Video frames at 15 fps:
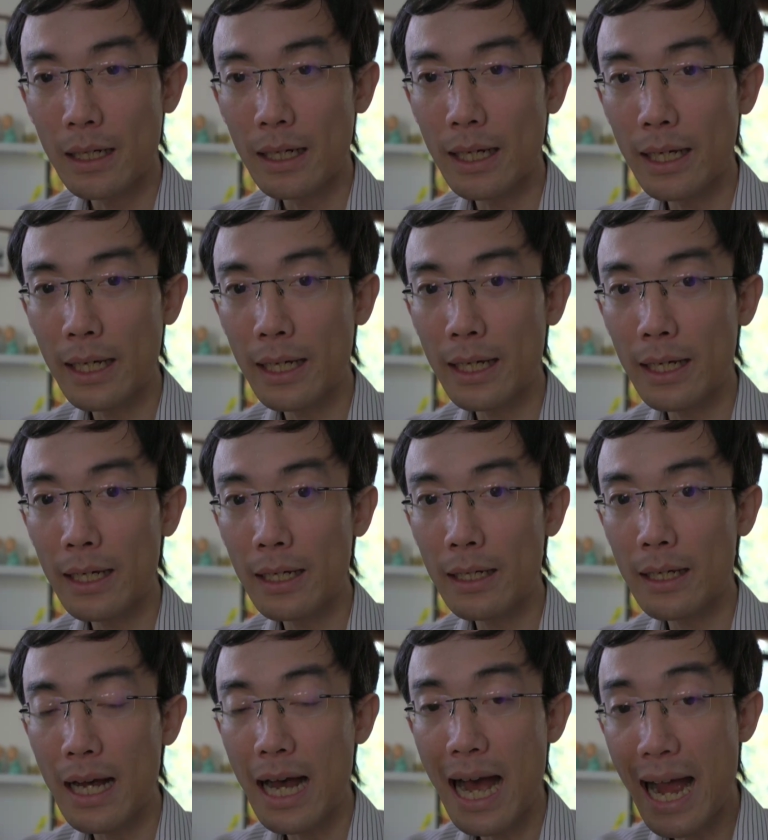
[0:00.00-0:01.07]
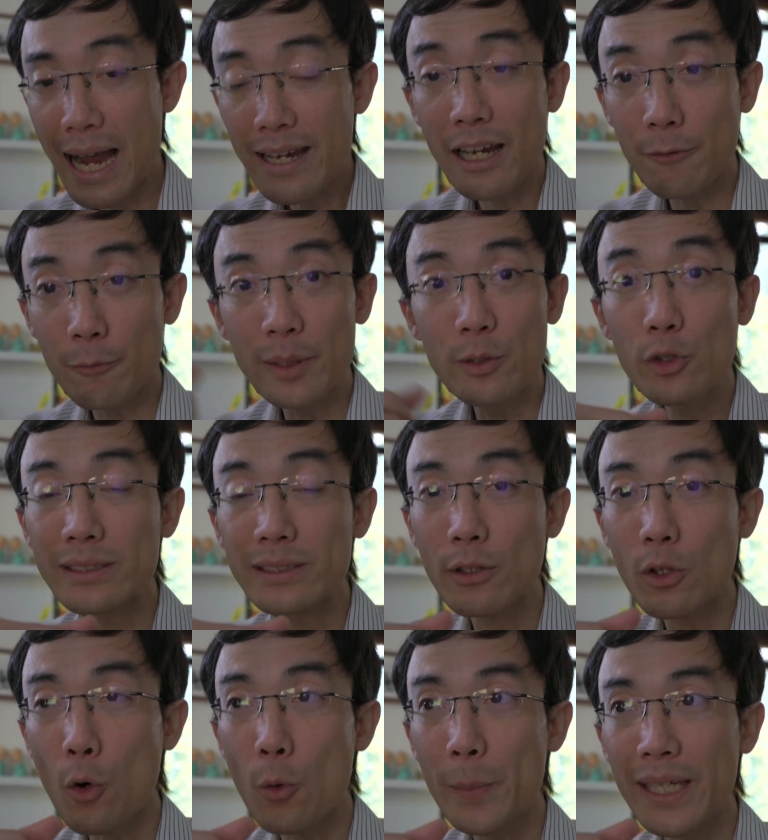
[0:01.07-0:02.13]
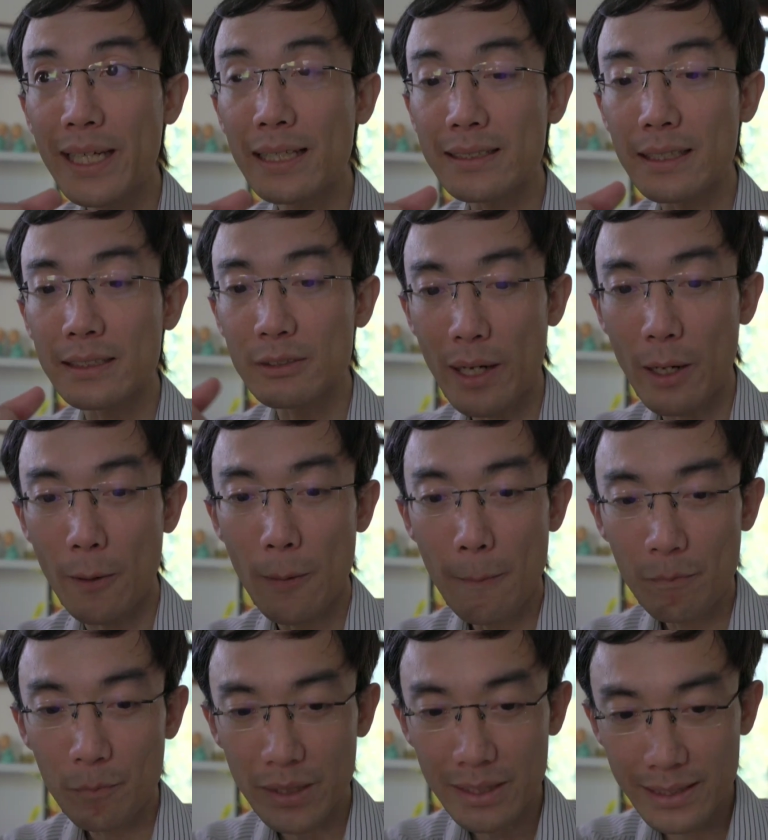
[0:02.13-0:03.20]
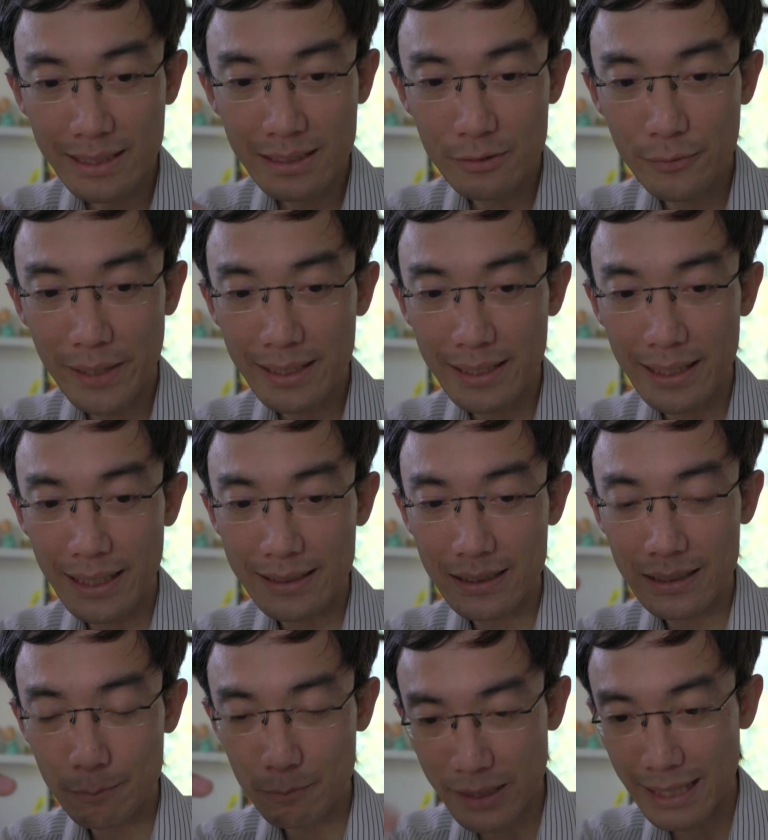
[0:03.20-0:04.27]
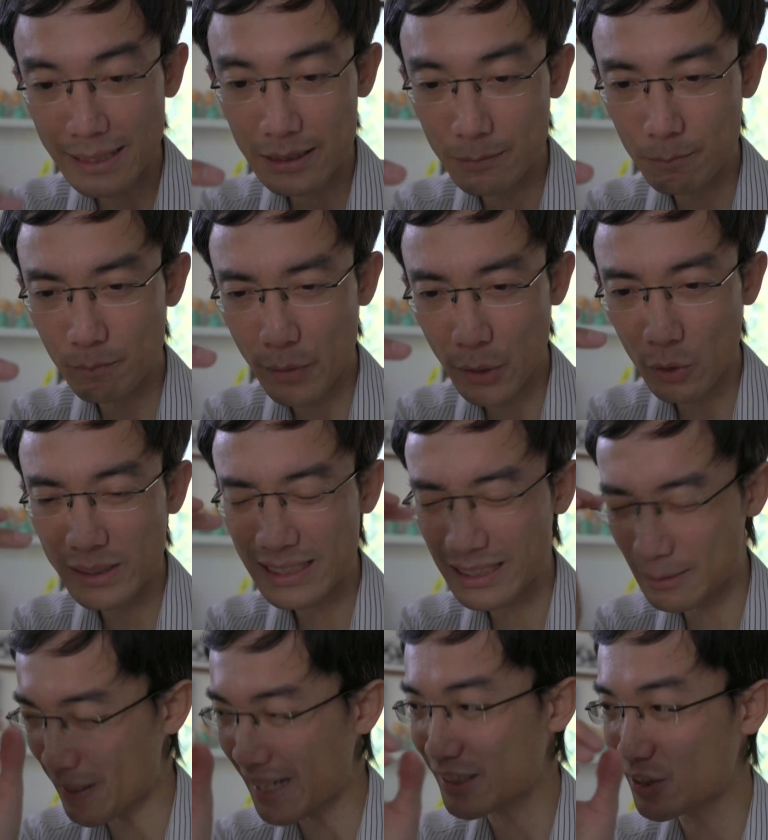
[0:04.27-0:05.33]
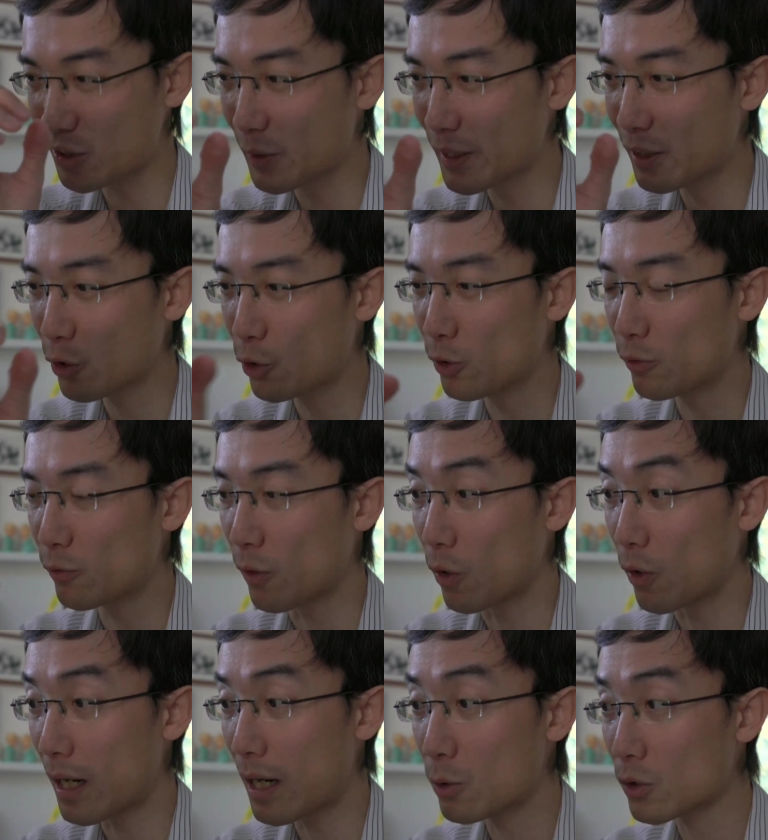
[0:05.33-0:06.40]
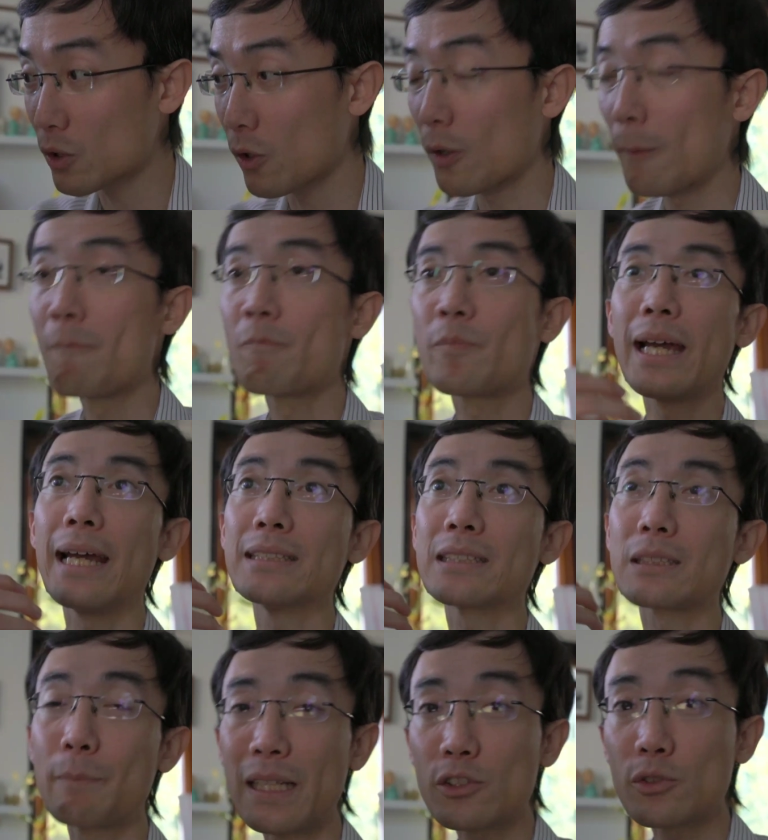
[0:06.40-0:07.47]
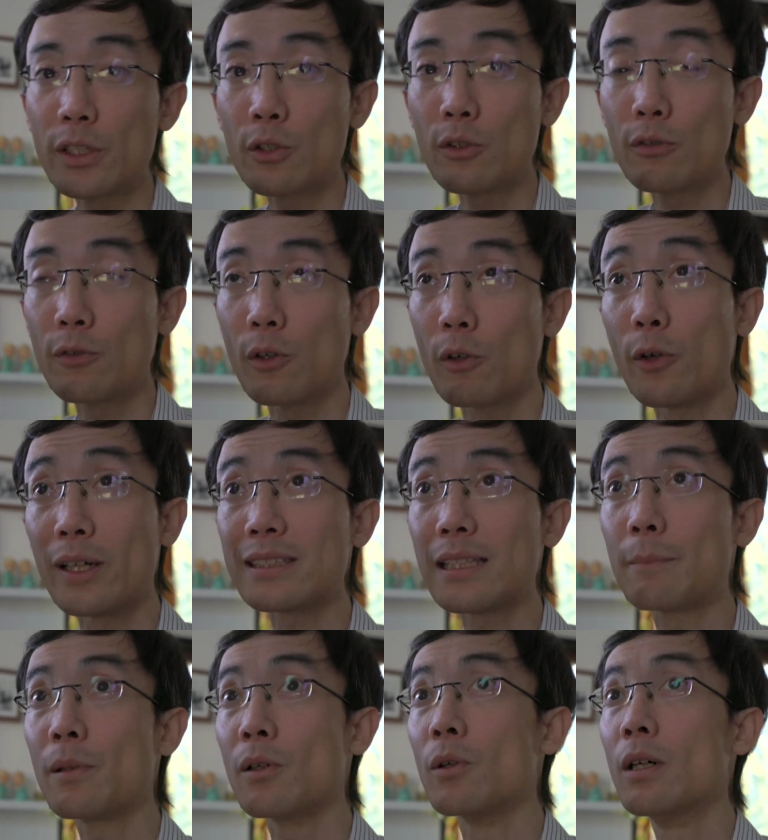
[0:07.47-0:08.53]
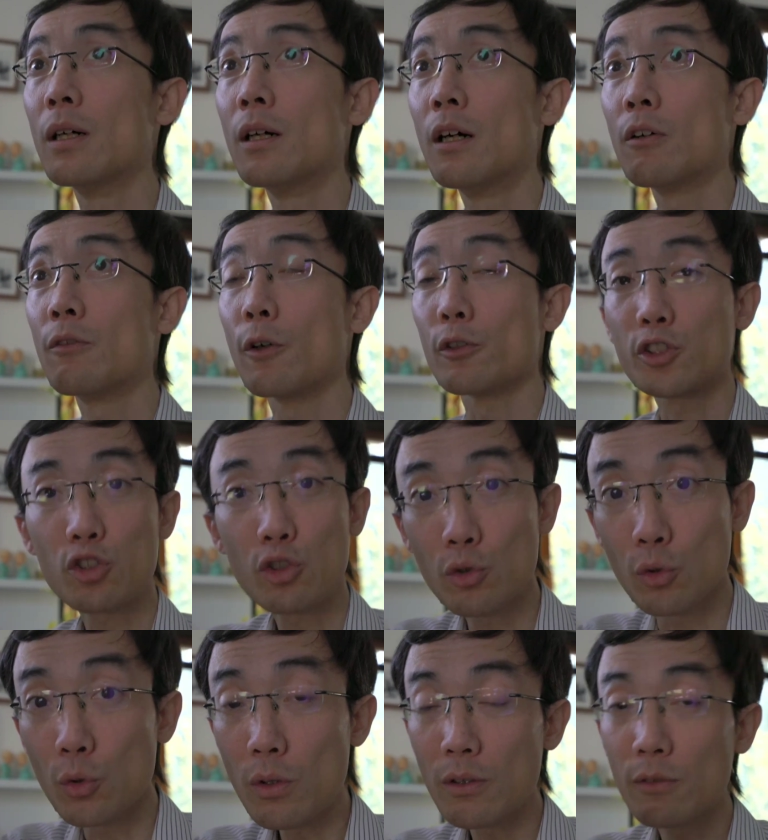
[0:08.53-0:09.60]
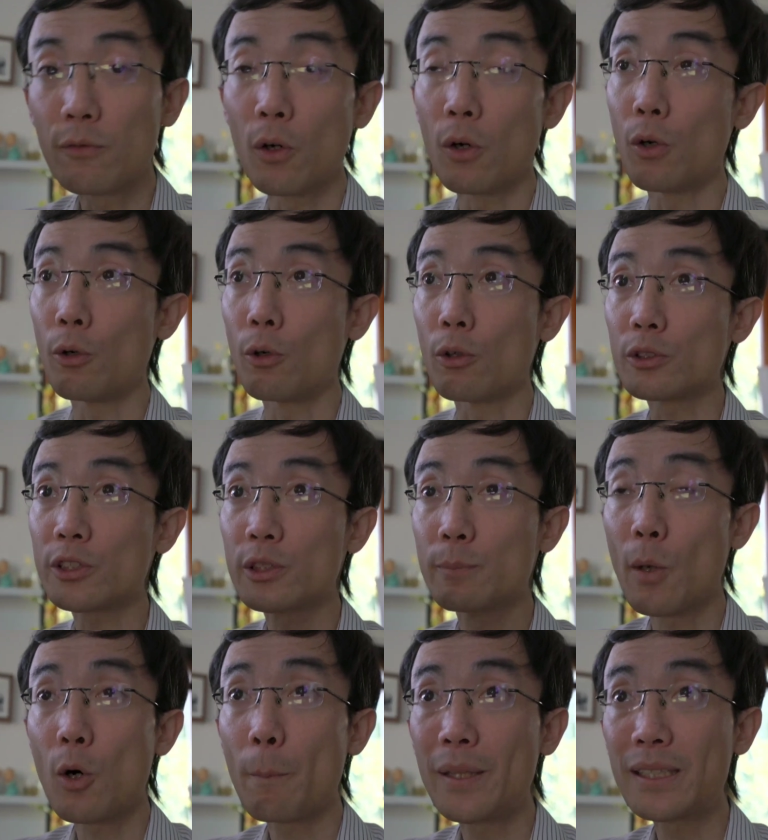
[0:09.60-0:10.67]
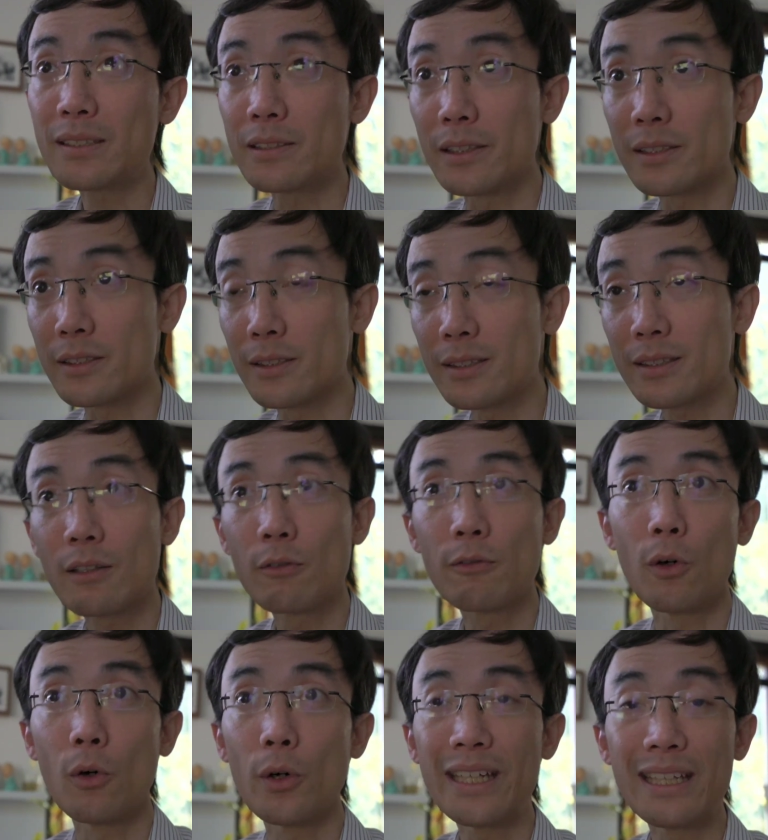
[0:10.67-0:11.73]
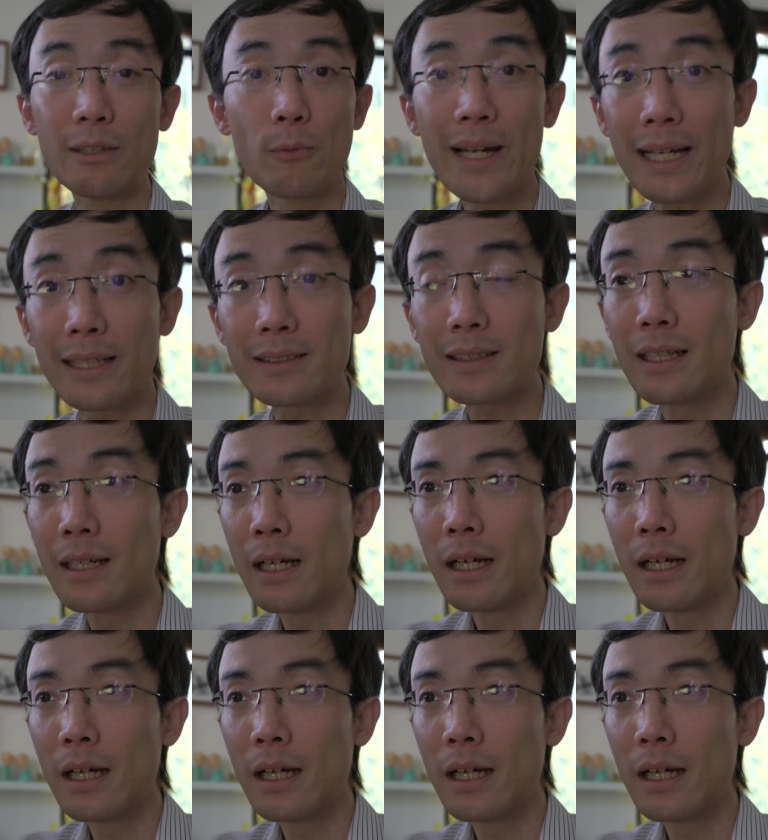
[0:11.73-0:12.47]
I have been using OBS as well, but this thing is especially good for outdoor and especially good for example, for school, for small businesses, for events.